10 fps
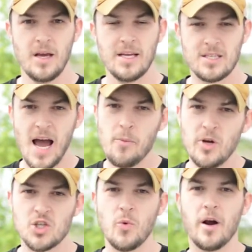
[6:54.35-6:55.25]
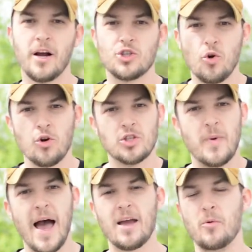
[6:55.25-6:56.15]
It's time we squared our shoulders
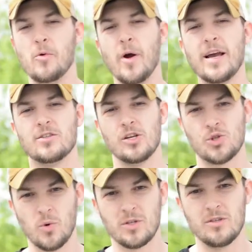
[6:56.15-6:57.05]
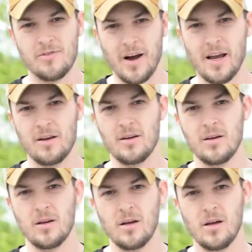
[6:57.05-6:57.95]
back and we raised our swords to fight.
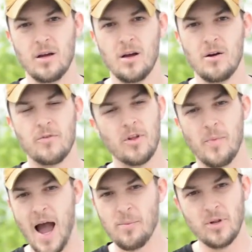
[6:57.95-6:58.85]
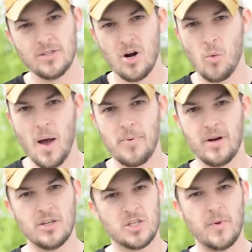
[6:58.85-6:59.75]
For the Bible is our
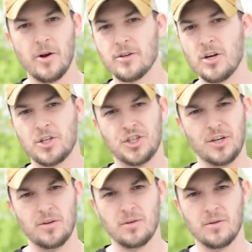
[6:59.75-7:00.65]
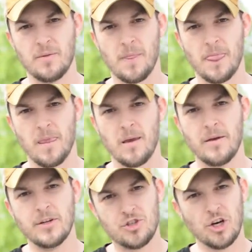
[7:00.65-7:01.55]
weapon and the Spirit is our shield.
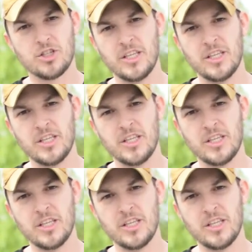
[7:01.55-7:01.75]
And the church